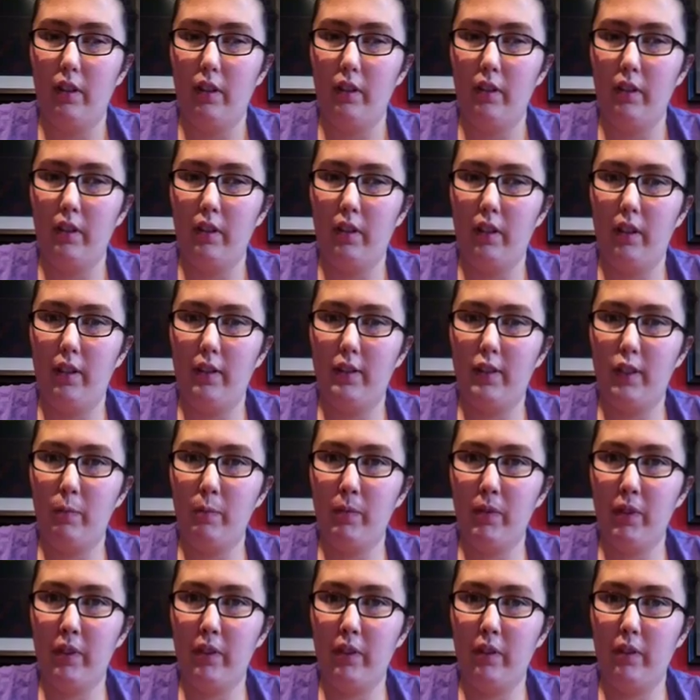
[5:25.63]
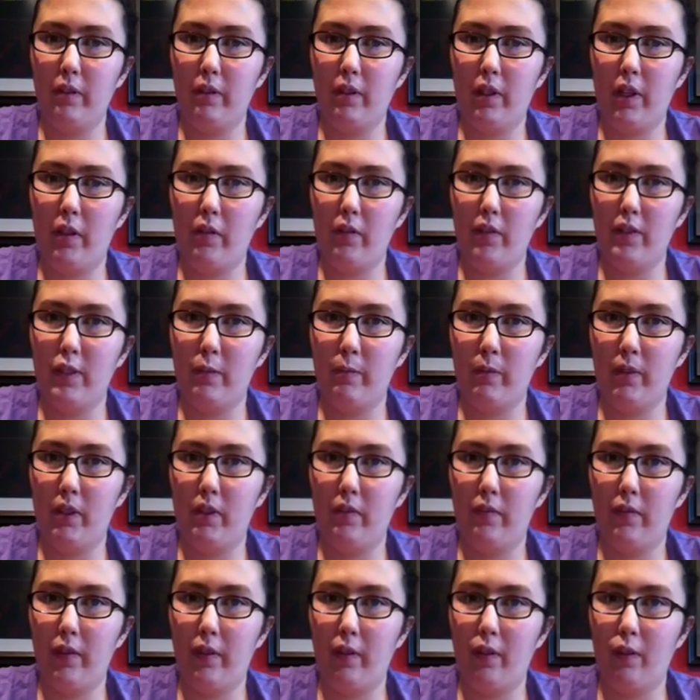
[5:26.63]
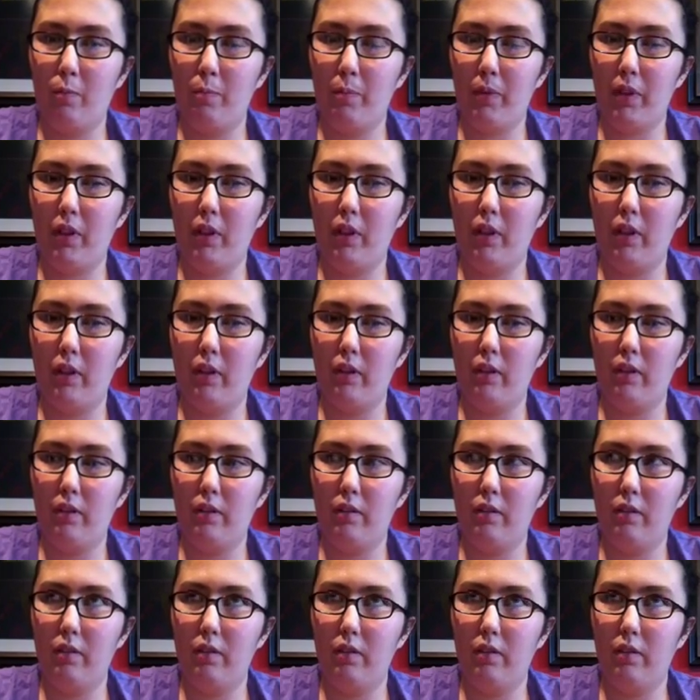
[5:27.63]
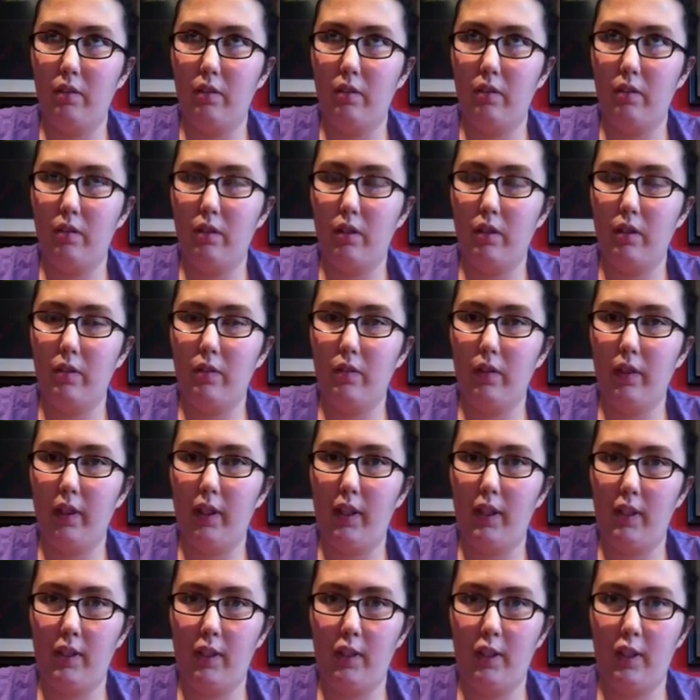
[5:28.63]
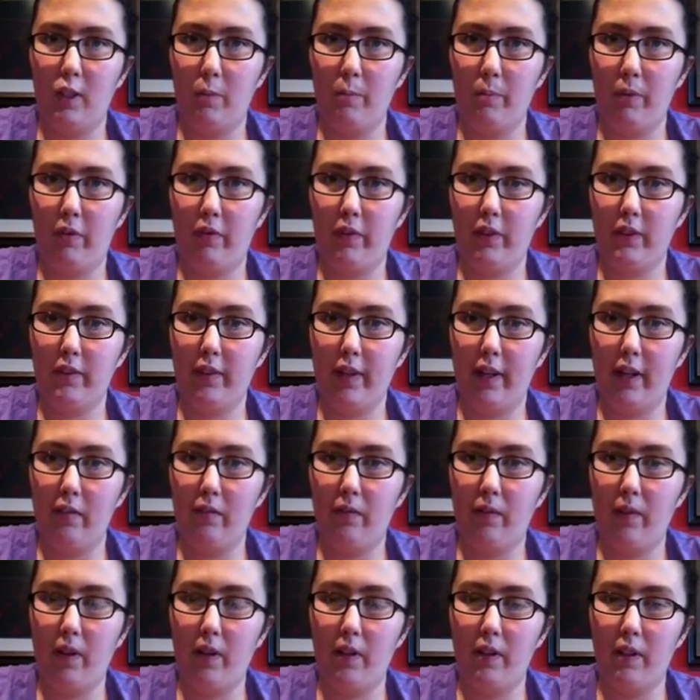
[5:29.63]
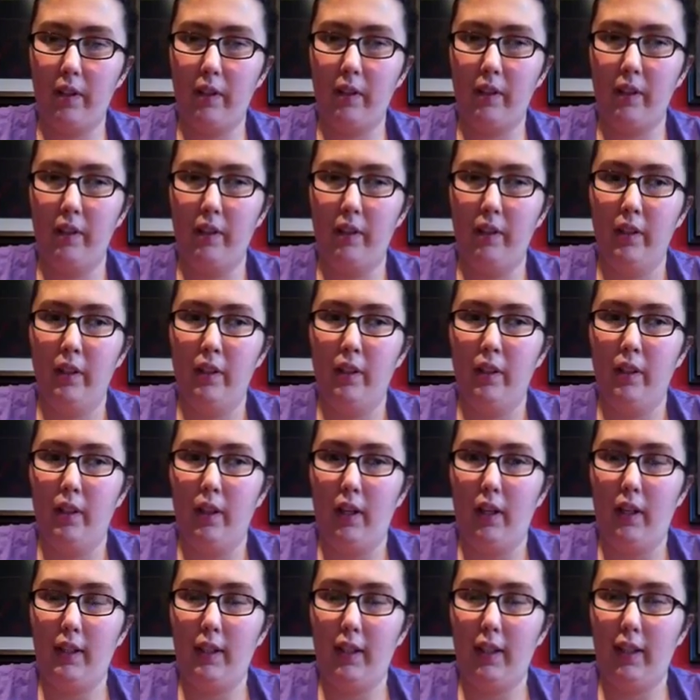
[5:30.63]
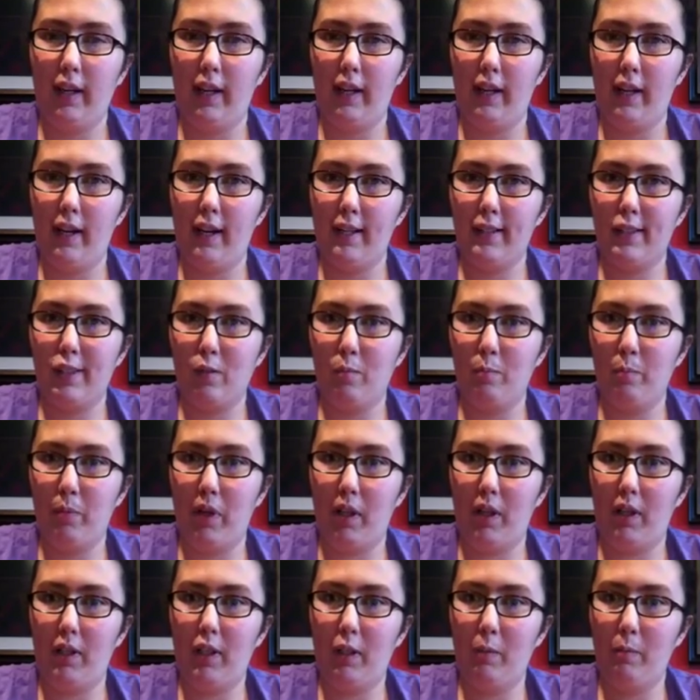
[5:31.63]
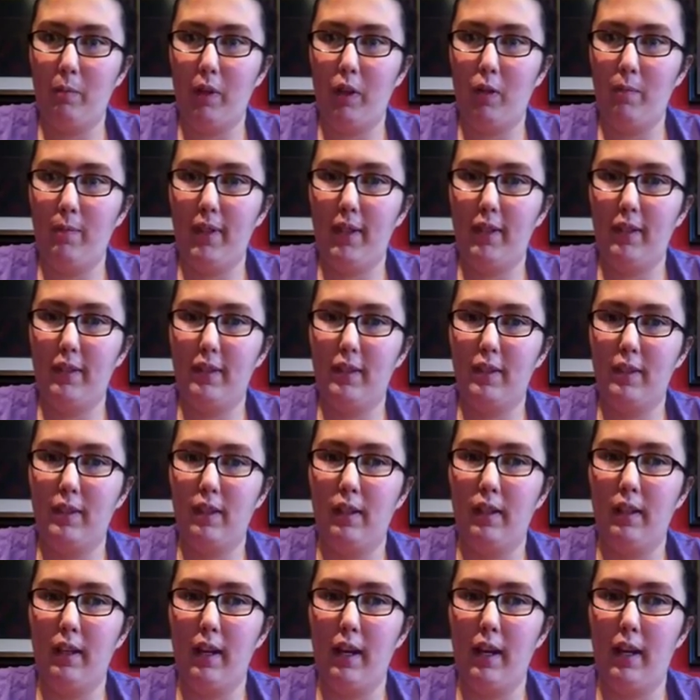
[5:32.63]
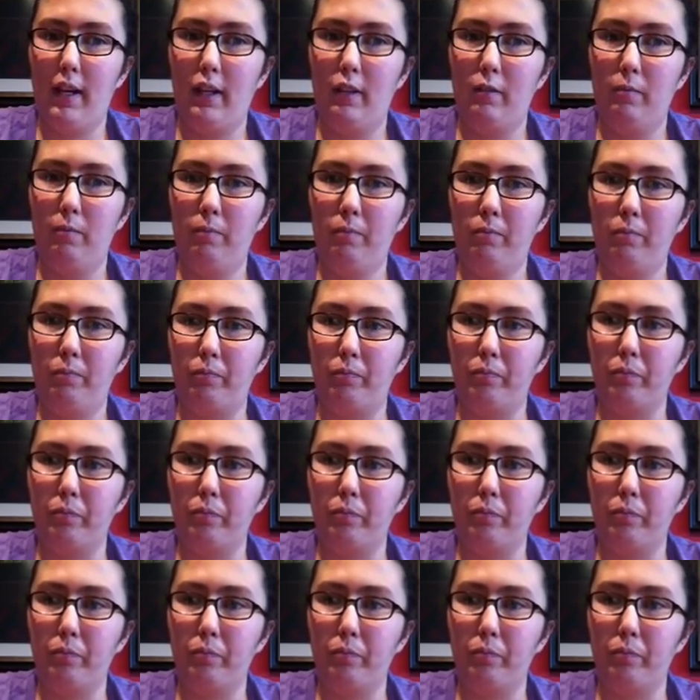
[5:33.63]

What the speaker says: Henry seemed to develop a good relationship with his grandfather, and they kind of had some bonding moments. And